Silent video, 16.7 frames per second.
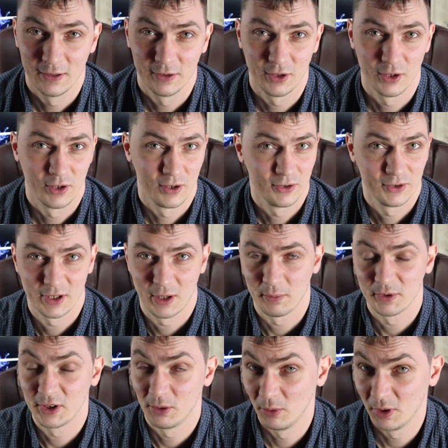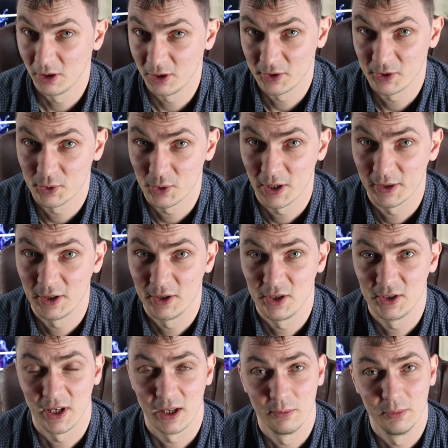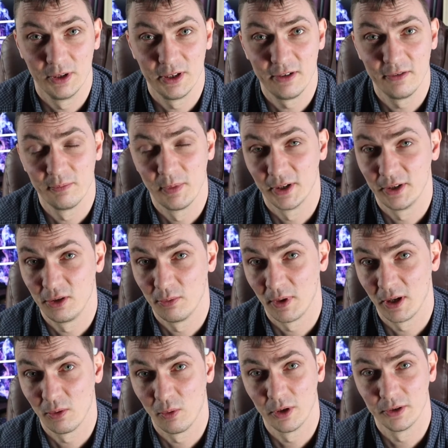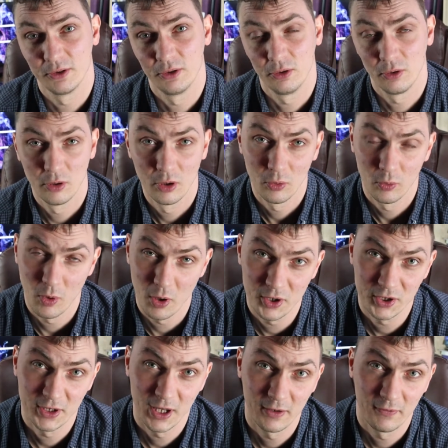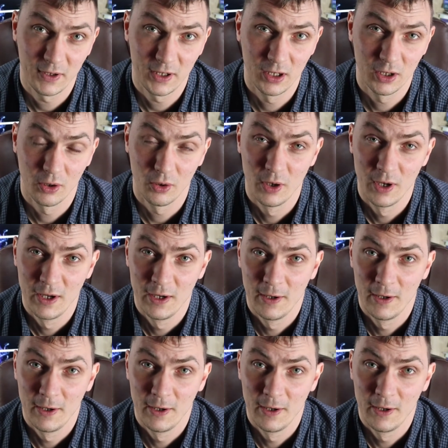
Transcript: There are some similar strategies I believe, but you may want to watch that video.